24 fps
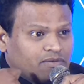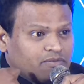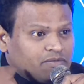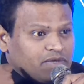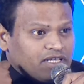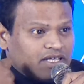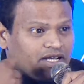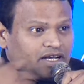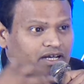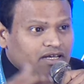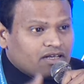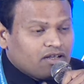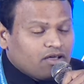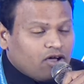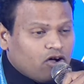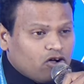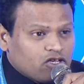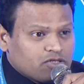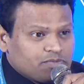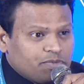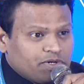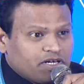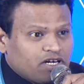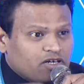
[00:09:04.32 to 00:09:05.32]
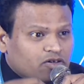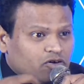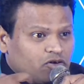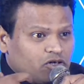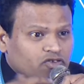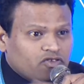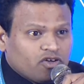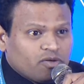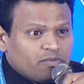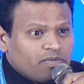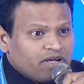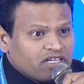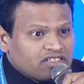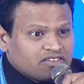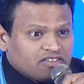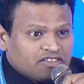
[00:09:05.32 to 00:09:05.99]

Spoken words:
be at hospital 24/7,